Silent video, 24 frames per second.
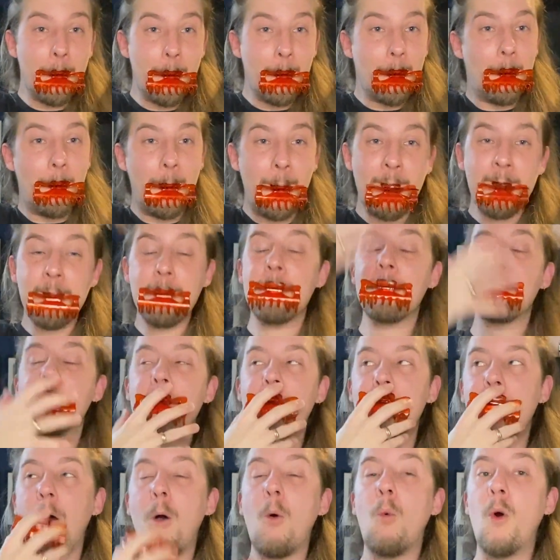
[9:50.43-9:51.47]

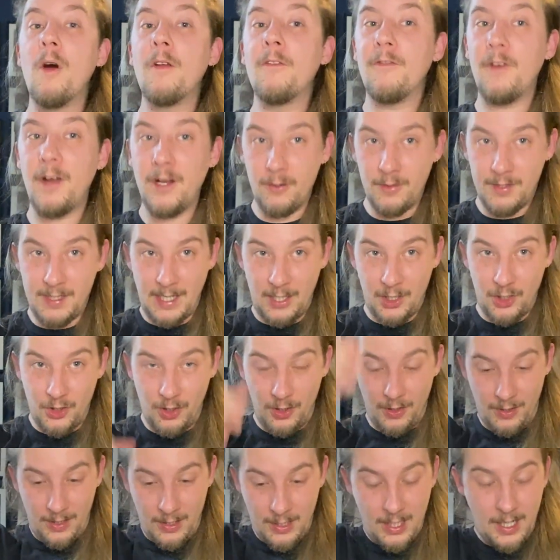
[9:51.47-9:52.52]
One final
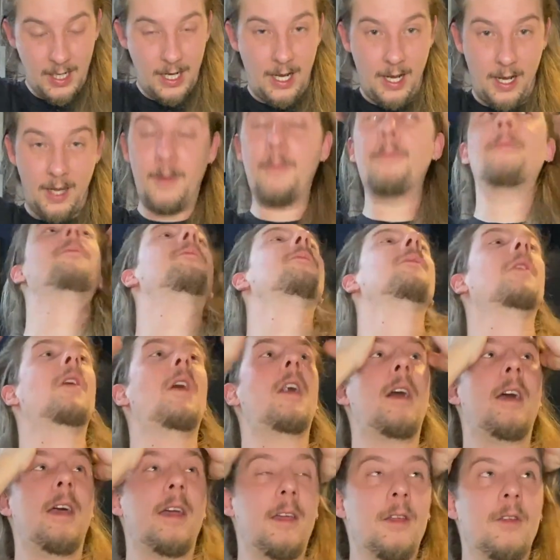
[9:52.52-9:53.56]
section.
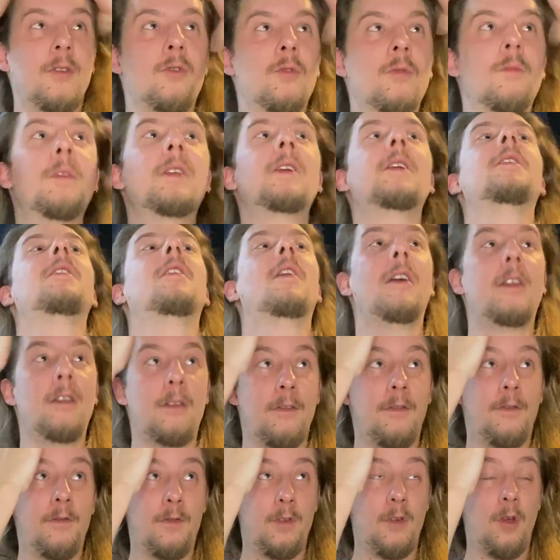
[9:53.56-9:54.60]
I normally kind
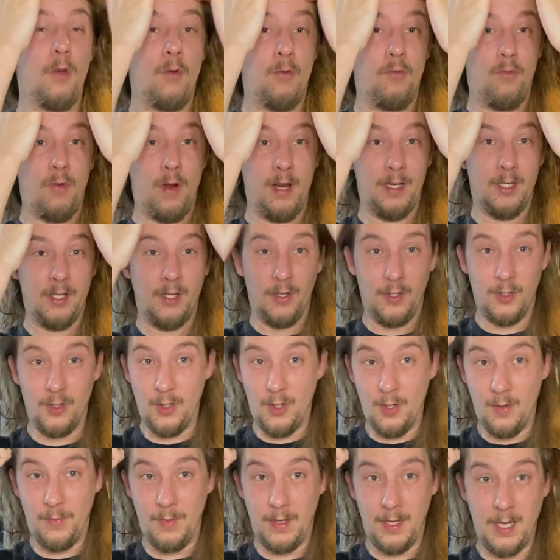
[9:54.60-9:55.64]
of go right to the
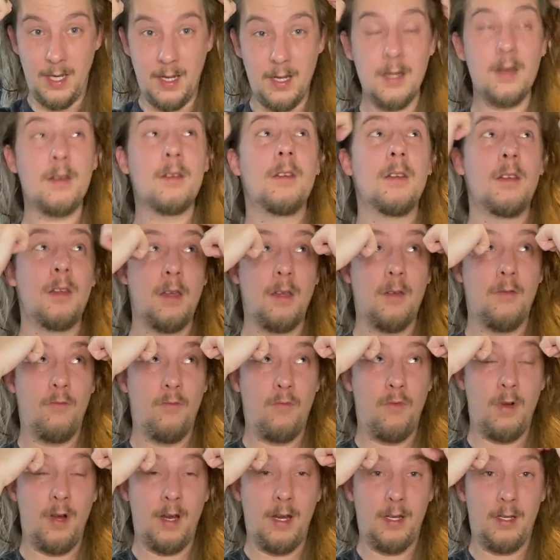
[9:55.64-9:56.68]
top here
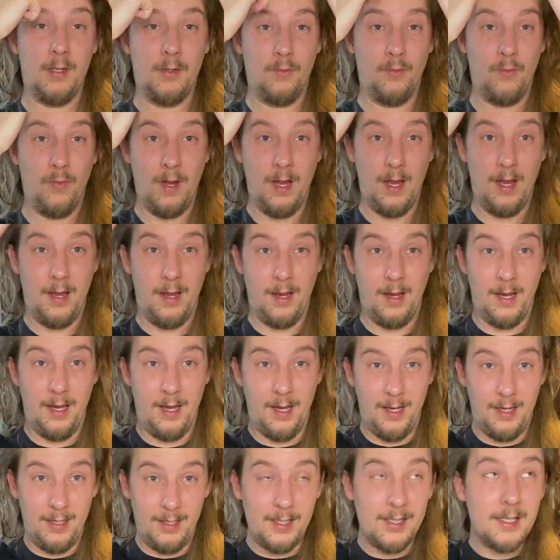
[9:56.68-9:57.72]
right where it
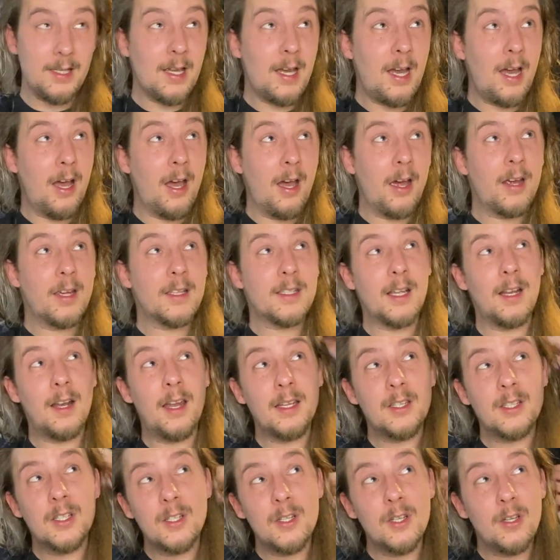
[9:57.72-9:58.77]
is, because I like
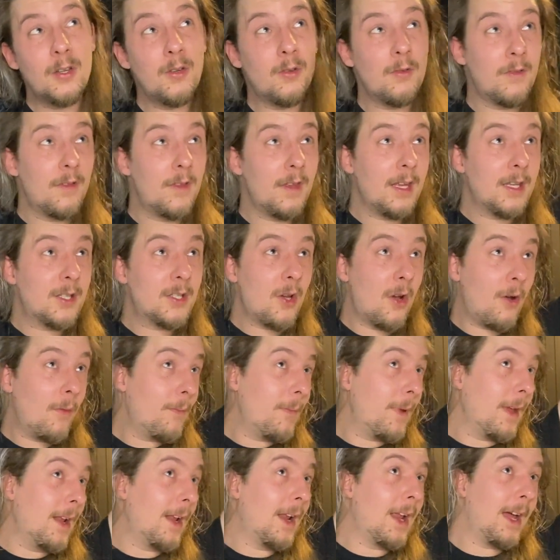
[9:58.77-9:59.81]
to do the top
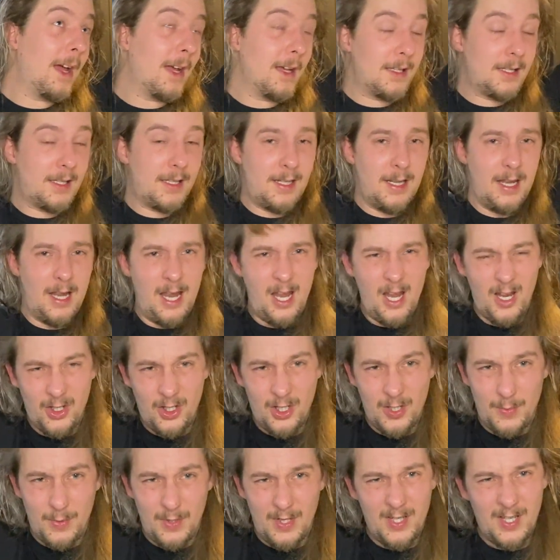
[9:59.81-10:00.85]
bit last,
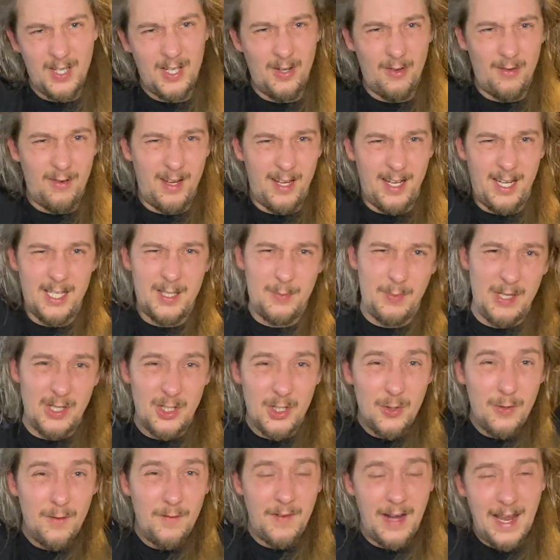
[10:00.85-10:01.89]
just because I don't like it to be
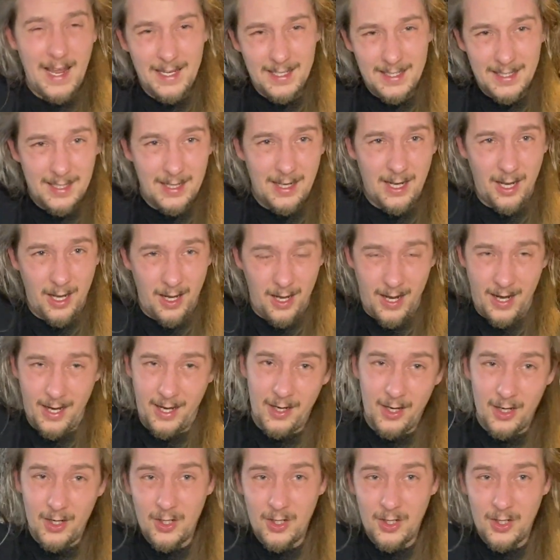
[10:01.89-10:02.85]
too flat, and I'm going to